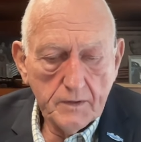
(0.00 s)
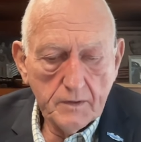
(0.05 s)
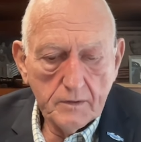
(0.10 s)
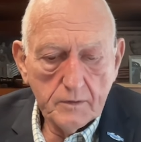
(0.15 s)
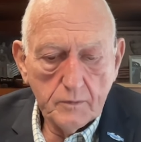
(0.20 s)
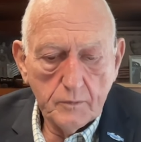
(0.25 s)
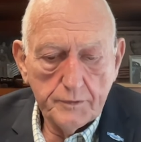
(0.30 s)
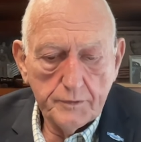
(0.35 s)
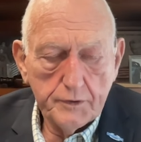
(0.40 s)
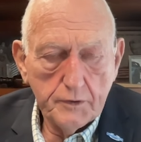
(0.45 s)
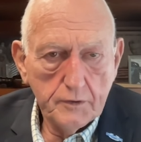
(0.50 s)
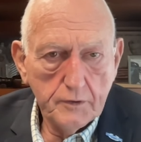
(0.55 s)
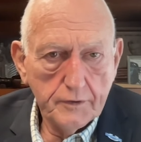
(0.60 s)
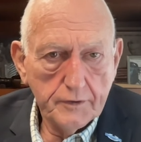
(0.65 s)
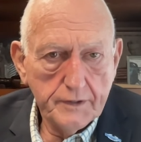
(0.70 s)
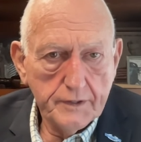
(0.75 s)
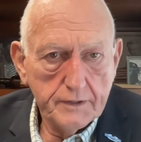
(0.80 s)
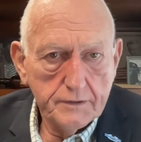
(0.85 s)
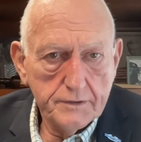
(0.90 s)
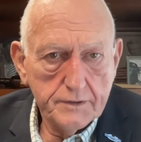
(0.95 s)
when you
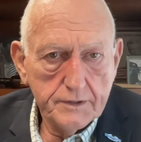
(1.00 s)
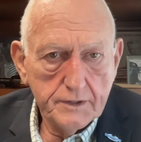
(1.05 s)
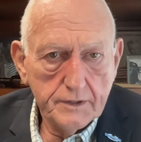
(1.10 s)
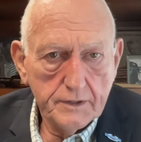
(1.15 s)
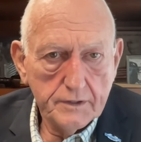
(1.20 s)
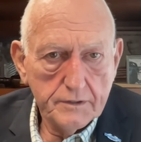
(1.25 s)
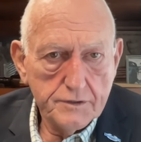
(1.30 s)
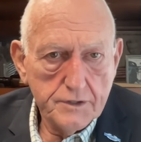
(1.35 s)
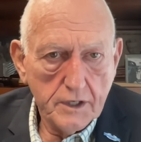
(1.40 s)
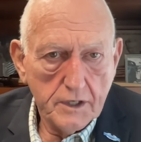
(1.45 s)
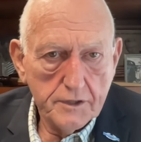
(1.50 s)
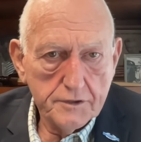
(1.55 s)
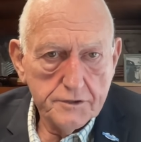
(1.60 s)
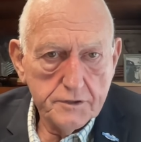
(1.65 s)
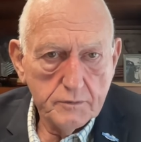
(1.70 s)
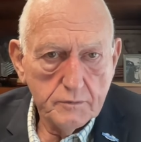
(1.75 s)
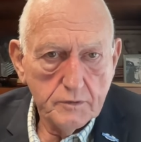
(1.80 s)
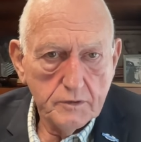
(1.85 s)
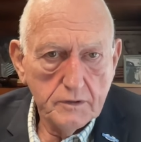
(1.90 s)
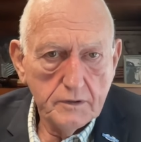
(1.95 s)
look at
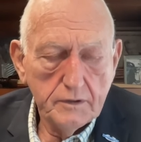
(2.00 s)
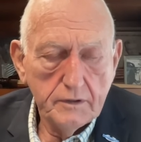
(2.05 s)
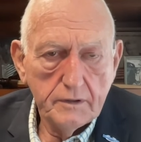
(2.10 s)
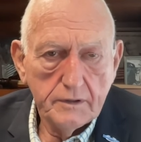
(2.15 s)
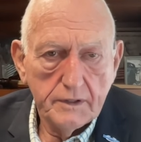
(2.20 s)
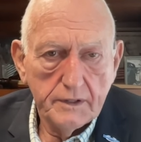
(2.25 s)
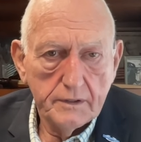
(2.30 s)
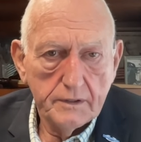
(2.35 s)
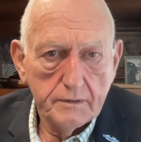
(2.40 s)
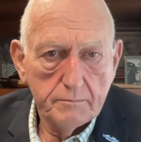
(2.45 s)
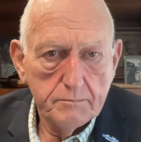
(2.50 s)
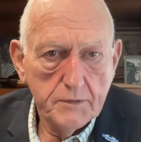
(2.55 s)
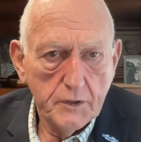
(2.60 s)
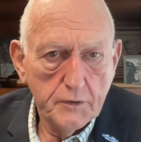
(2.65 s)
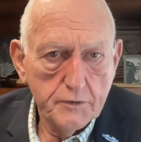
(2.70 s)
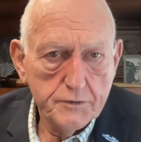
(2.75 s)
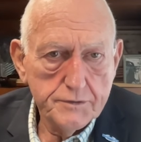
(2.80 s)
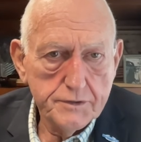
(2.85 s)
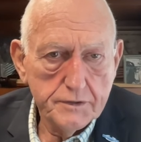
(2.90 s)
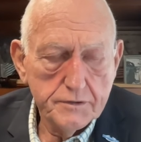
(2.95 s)
Joshua and
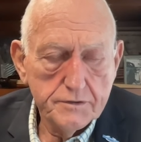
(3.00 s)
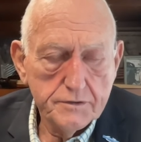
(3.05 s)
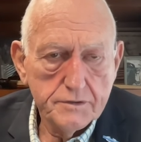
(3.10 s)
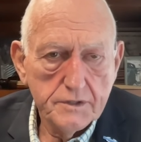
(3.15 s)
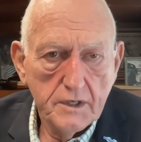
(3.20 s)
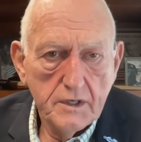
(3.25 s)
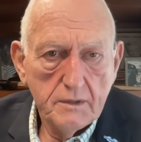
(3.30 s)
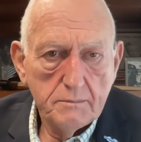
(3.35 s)
Moses,